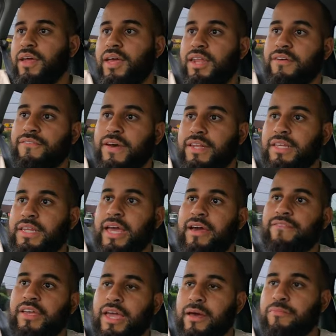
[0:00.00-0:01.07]
and if I didn't
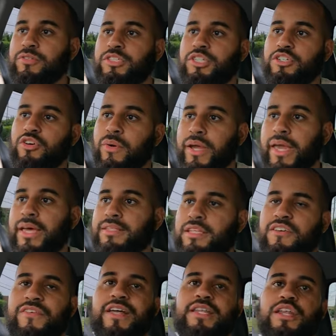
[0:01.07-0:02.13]
have the Cappuccino, I guess,
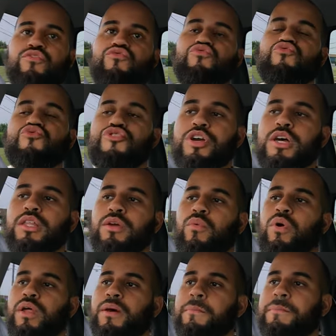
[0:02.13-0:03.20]
and if I didn't really
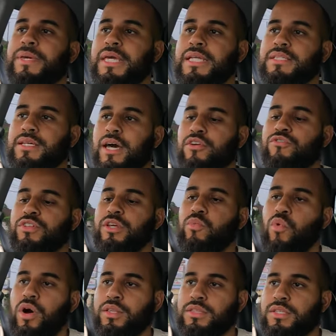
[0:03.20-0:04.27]
want to beat, I don't really
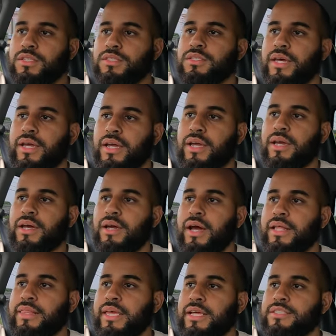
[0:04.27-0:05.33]
want this. Like
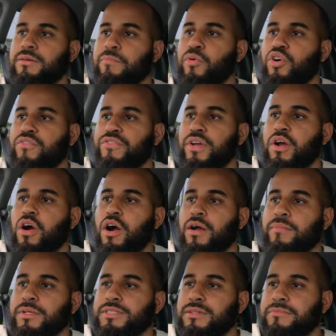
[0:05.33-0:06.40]
I think it's a perfect
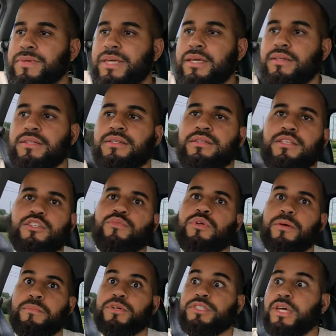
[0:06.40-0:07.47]
car, but to me, this
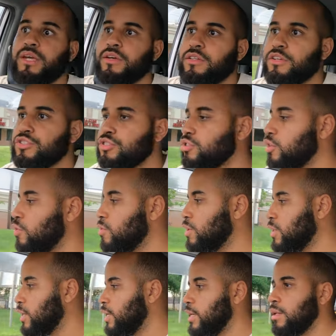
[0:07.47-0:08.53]
one in particular is so
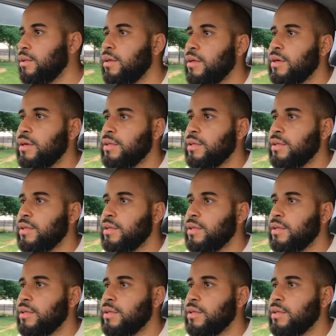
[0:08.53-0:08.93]
clean